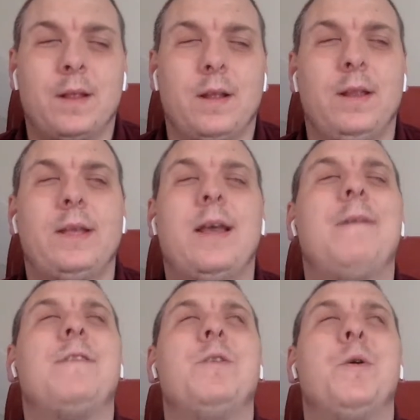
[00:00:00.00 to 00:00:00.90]
Let's
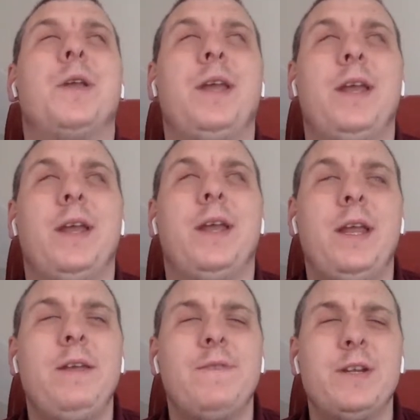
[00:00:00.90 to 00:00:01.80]
have a look here.
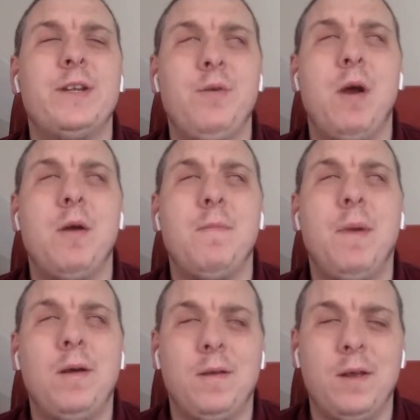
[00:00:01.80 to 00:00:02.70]
Evening to you,
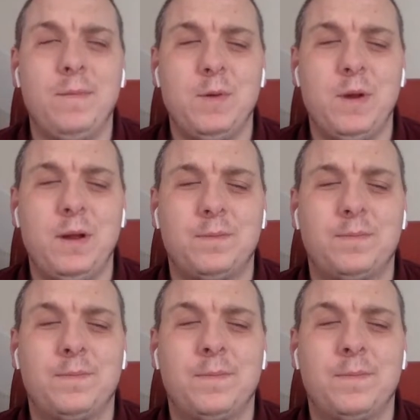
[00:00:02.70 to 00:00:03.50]
Omar. Hope you're well.